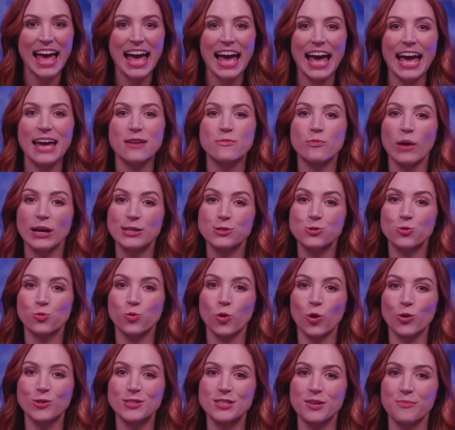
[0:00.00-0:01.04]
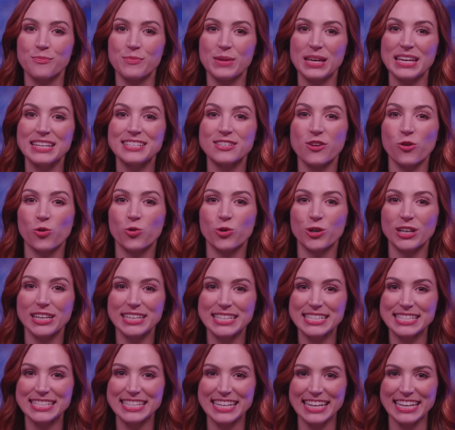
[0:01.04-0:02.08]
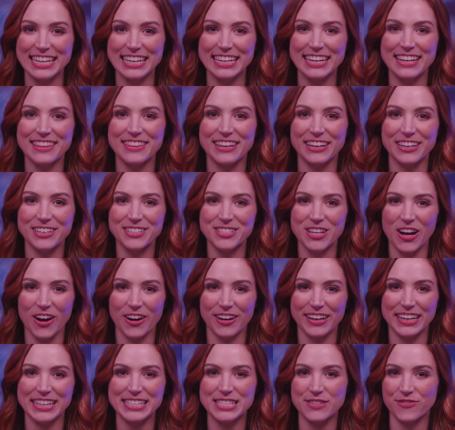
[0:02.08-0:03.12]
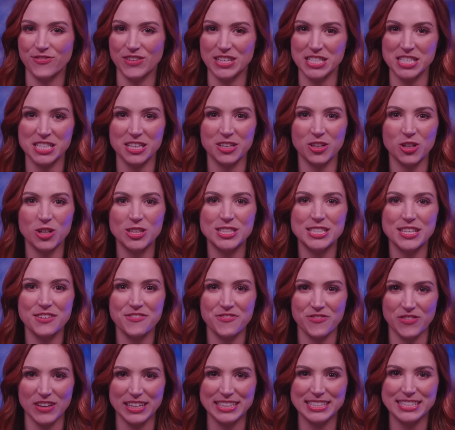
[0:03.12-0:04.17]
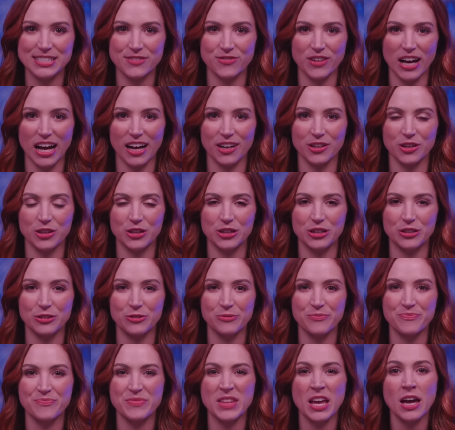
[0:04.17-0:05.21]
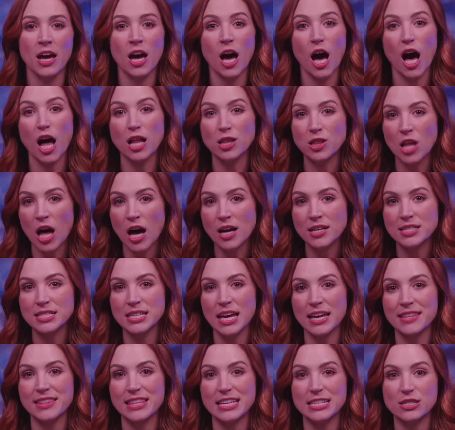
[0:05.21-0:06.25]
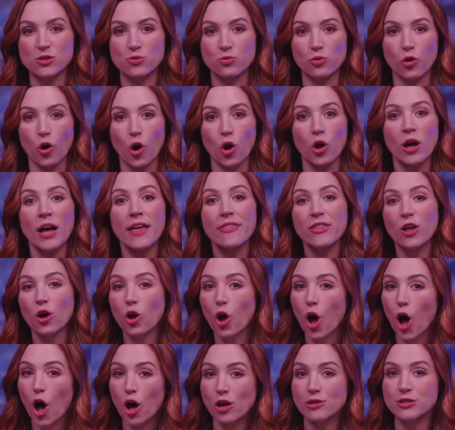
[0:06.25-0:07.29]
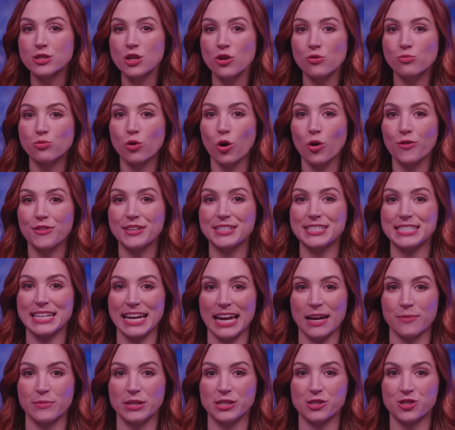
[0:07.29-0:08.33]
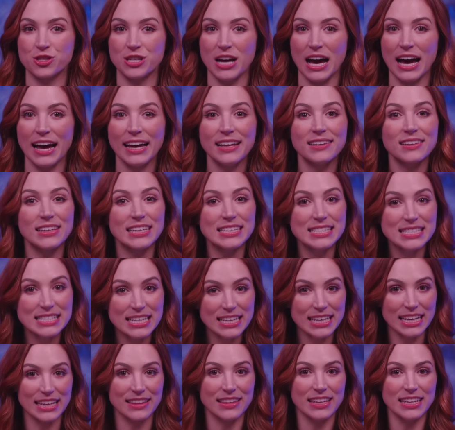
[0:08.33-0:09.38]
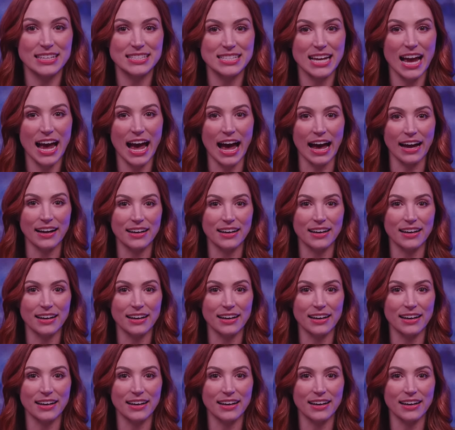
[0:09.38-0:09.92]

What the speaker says: and must roll to meet or exceed their target's physical defense value. Alongside this roll, they'll also roll the damage die listed in the attack.